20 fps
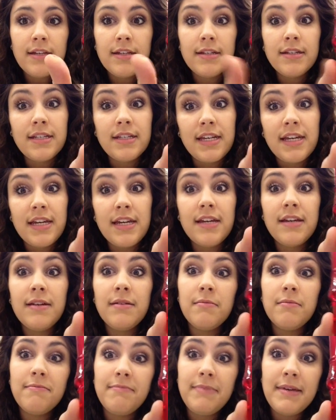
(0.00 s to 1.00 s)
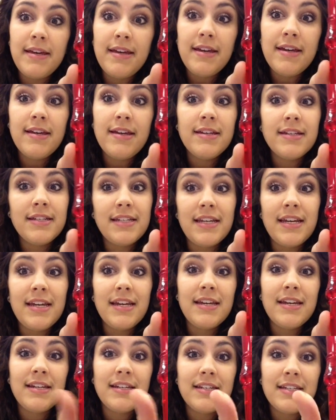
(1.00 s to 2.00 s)
C, B,
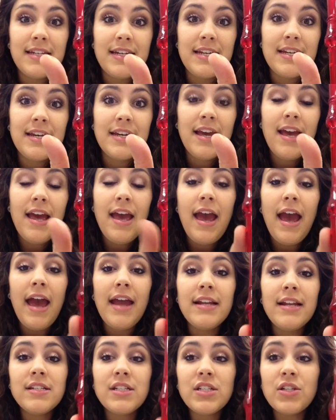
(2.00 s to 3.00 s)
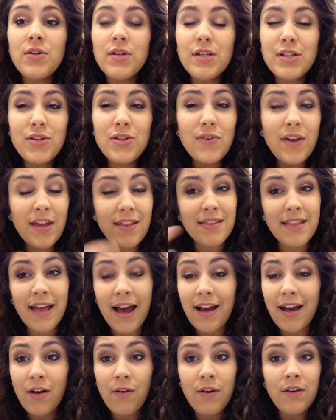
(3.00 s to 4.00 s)
C, D. And as soon as you get
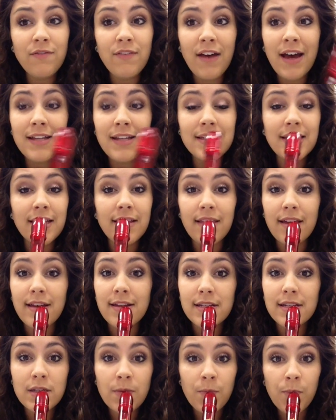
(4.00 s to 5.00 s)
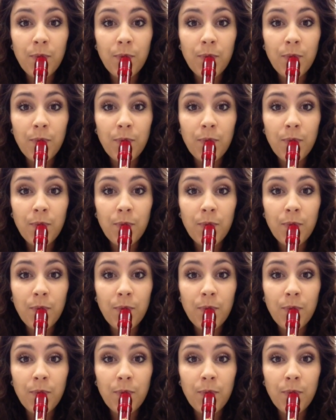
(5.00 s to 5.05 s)
that going fast like this,